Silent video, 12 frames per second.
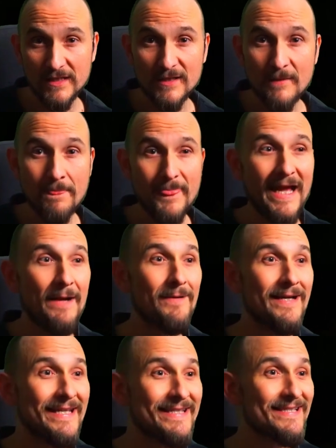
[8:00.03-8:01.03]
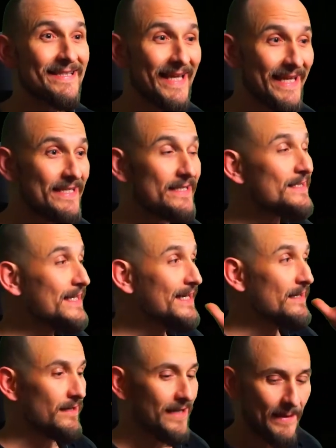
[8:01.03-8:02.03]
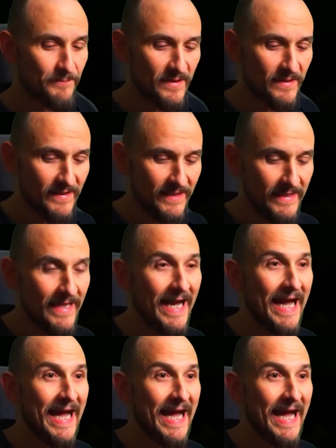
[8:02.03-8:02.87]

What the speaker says: this spot. This classic spot, or